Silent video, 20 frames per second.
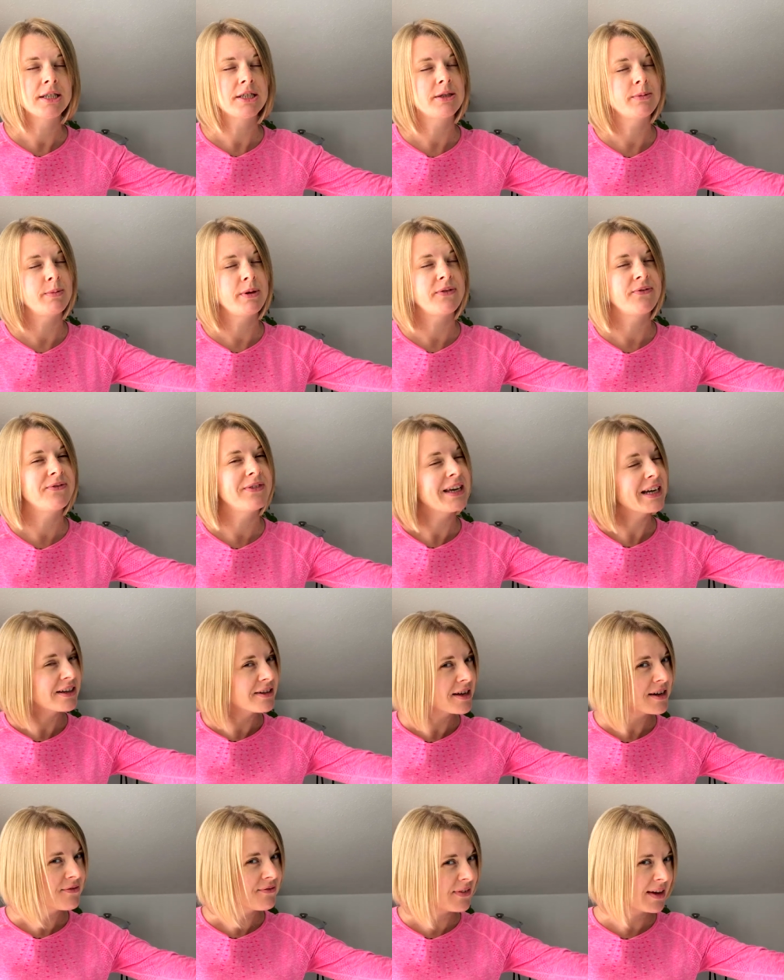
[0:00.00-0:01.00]
To be
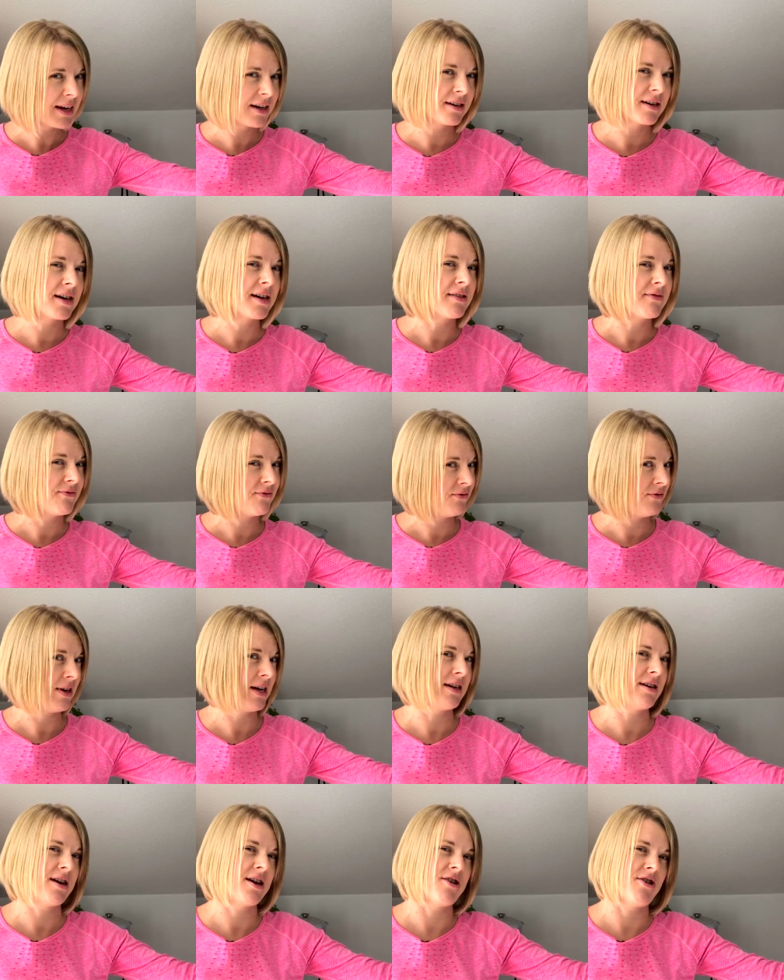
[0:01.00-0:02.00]
very, very,
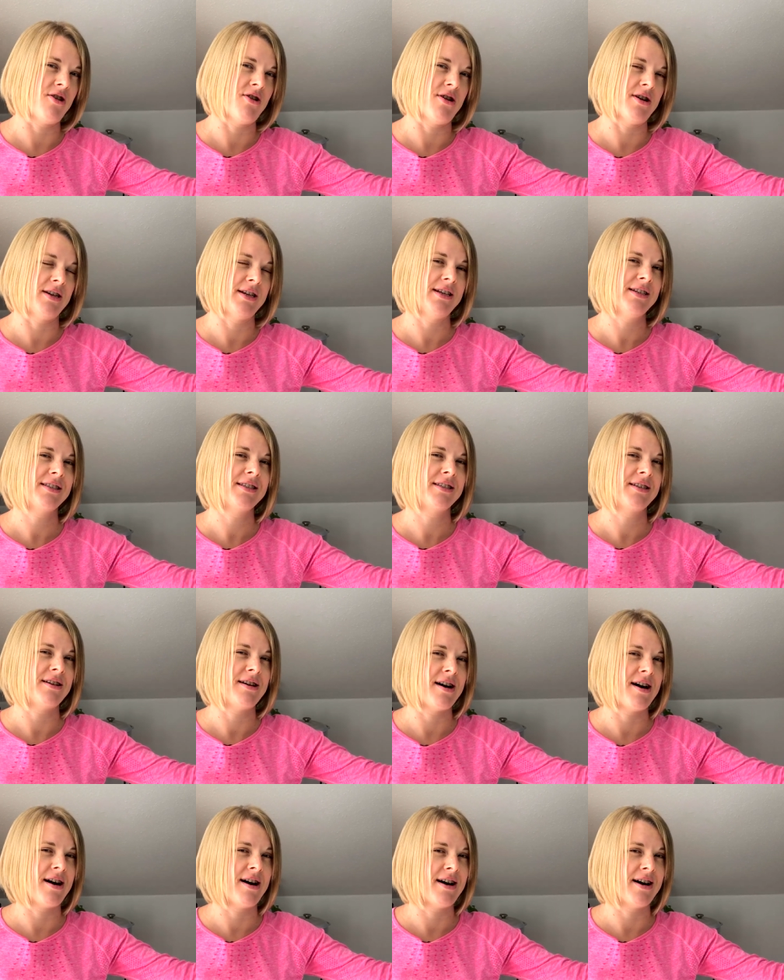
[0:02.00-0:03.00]
very honest,
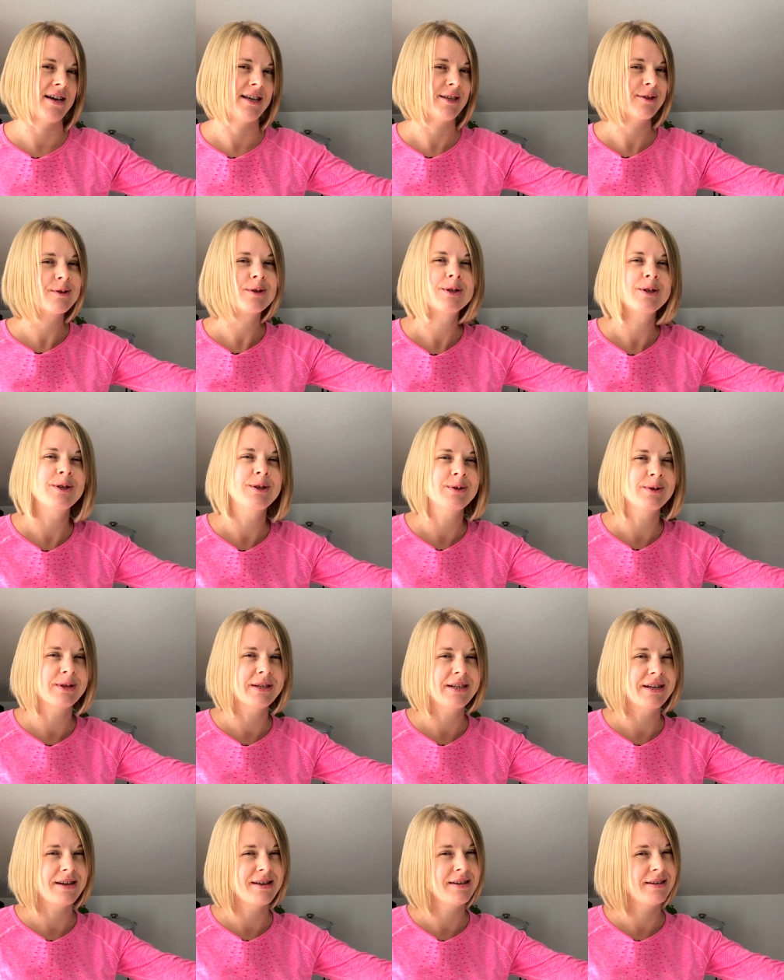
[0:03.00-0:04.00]
I used to use
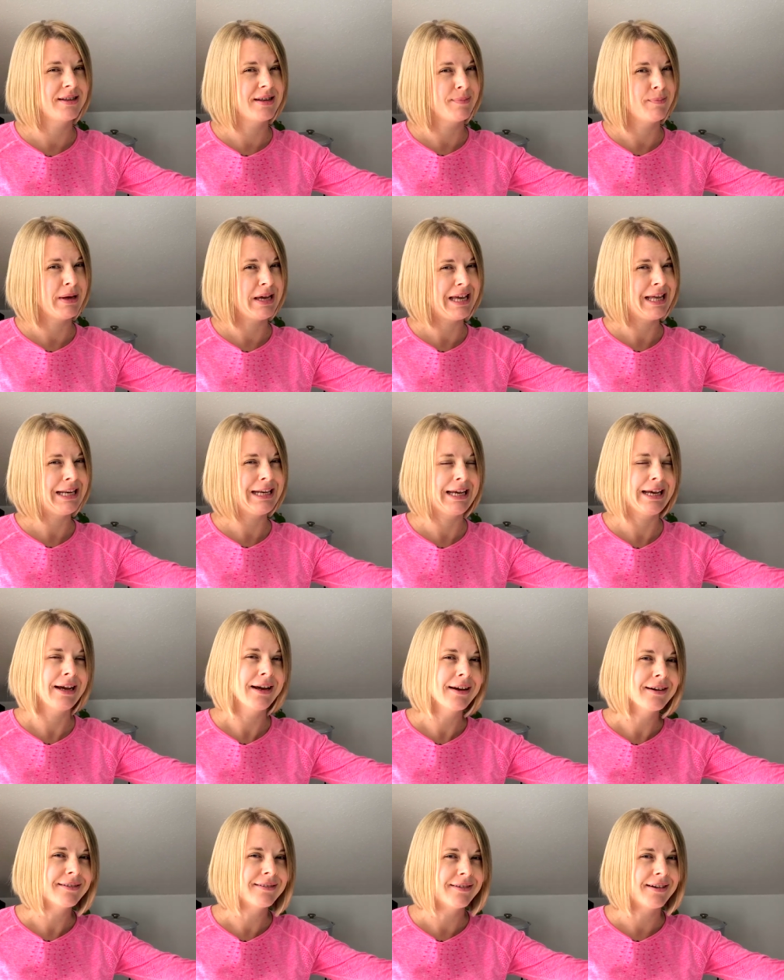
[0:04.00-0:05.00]
it in the
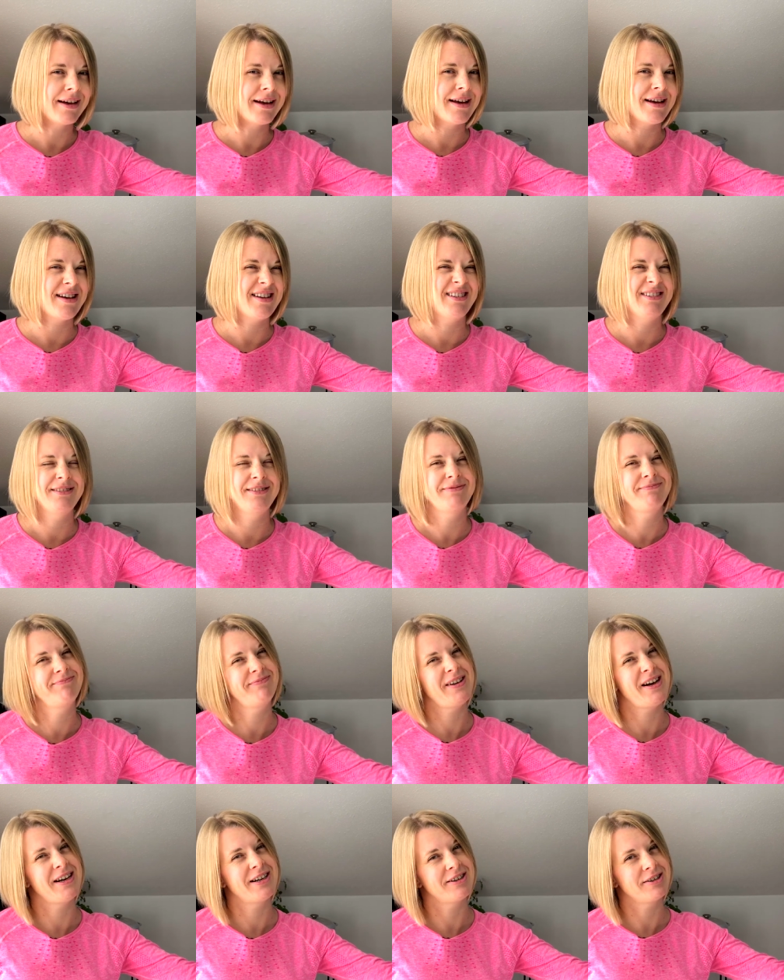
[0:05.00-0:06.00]
beginning and
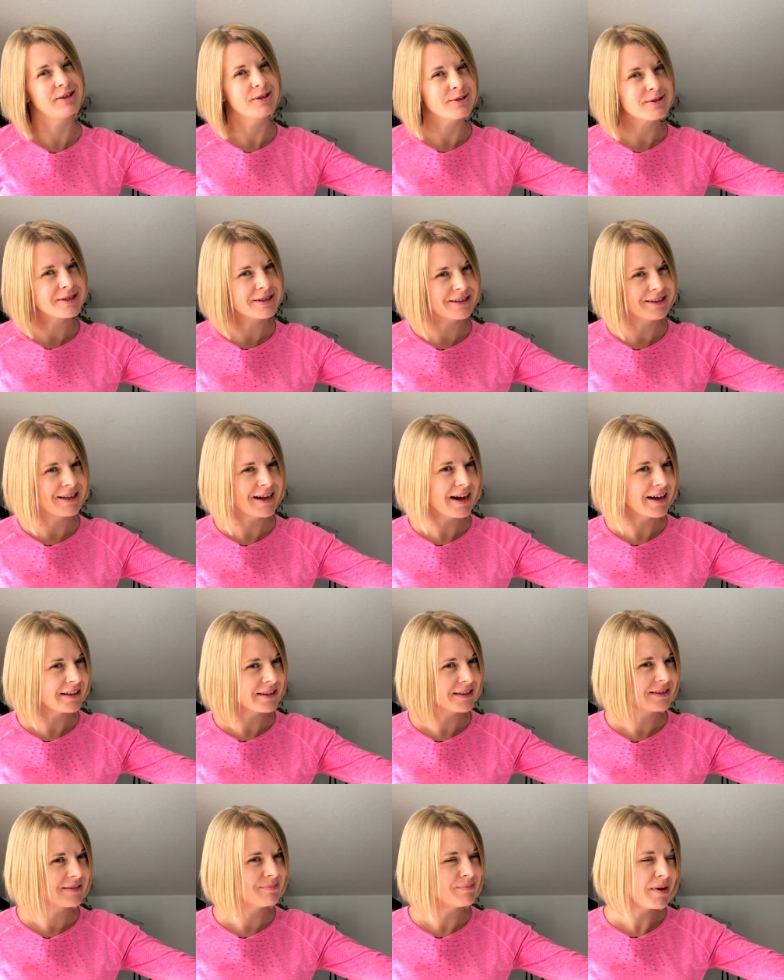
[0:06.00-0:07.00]
I don't use it that
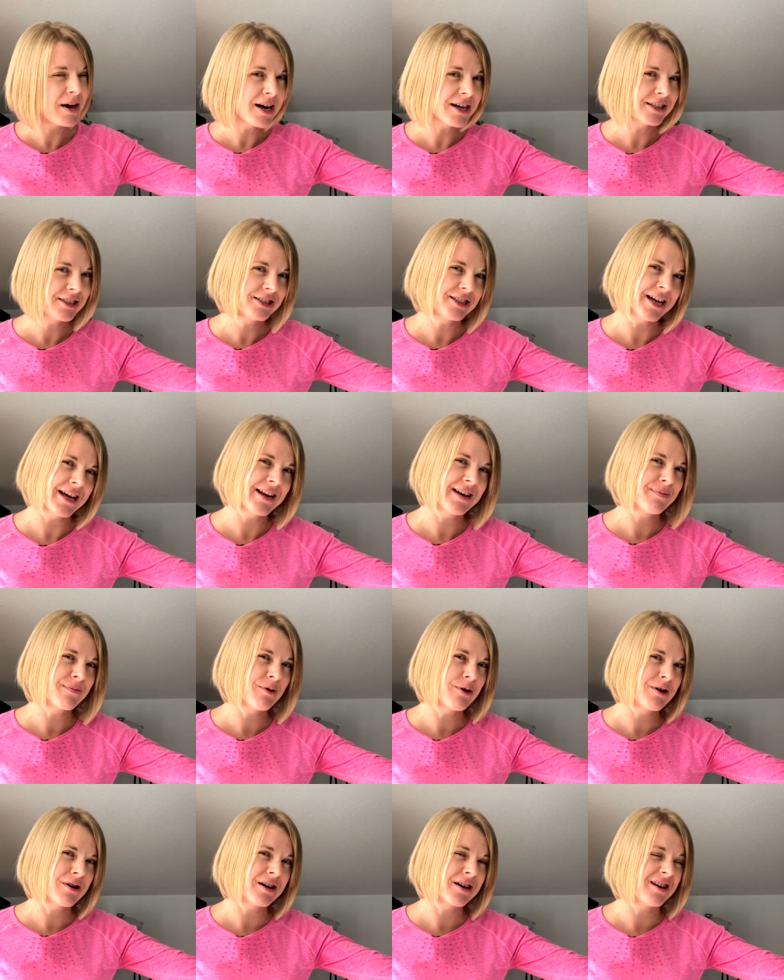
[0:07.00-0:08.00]
much
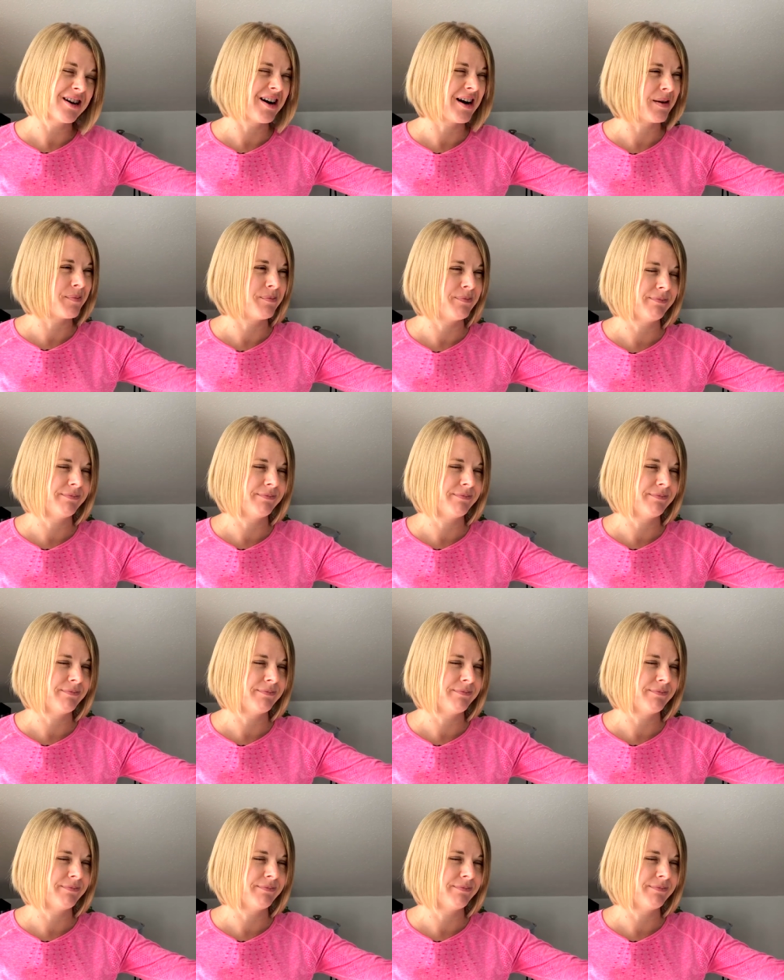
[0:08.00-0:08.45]
anymore. I